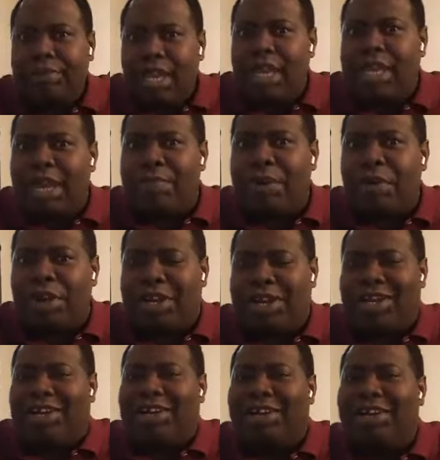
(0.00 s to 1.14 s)
In
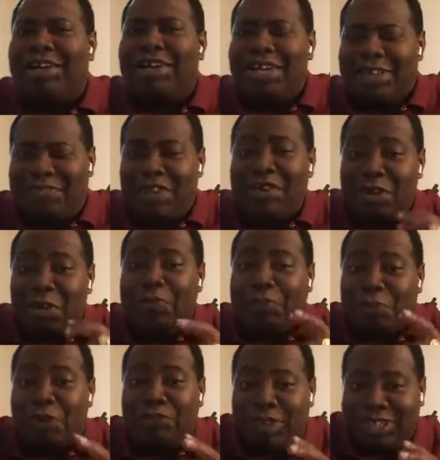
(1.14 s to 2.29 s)
America, if you have a
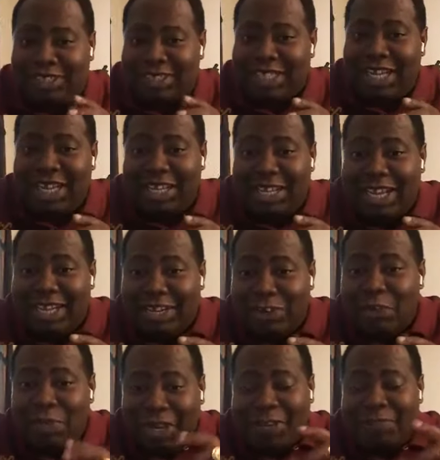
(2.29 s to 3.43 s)
non-profit and you
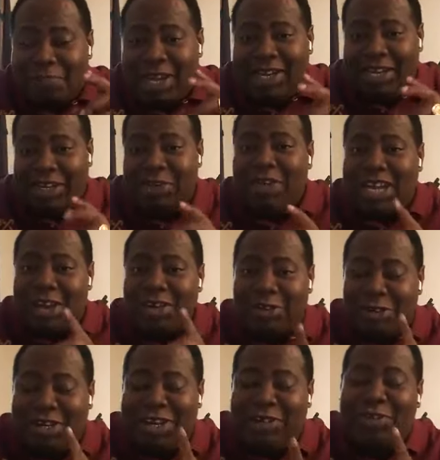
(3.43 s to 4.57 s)
make money, you can
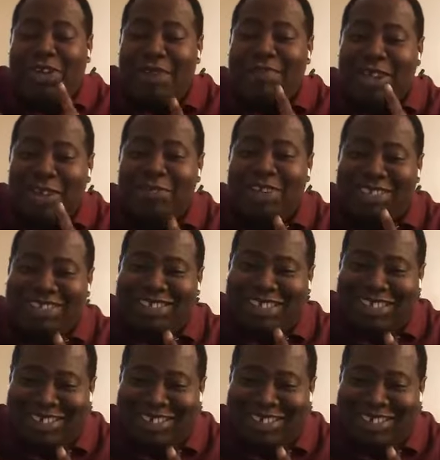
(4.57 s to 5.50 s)
be arrested.